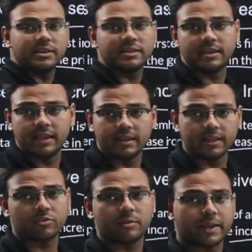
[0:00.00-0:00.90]
there is an
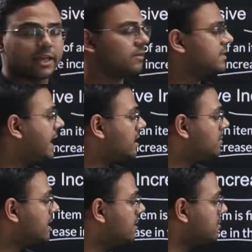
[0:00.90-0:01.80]
increase, so the price of the item
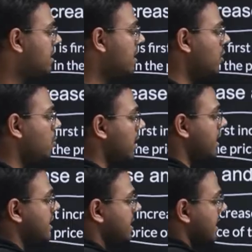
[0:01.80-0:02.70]
becomes
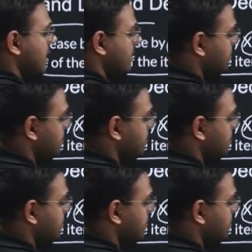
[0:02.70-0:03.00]
110.